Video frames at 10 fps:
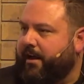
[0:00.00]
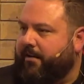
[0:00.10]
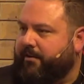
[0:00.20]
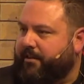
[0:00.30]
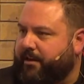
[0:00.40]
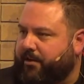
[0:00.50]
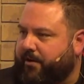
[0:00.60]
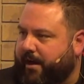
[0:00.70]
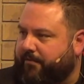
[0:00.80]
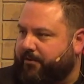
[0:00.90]
everything
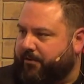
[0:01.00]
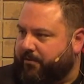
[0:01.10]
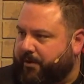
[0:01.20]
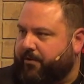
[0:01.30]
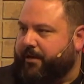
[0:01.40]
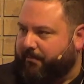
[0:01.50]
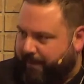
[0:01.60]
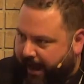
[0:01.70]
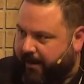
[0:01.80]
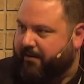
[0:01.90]
you have to do when you get
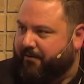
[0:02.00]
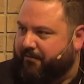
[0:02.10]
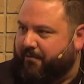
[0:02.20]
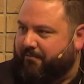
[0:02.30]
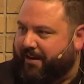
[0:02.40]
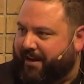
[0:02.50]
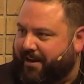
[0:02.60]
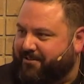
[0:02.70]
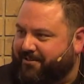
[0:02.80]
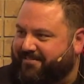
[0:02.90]
back from
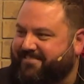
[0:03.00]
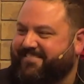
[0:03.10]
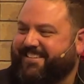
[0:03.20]
vacation,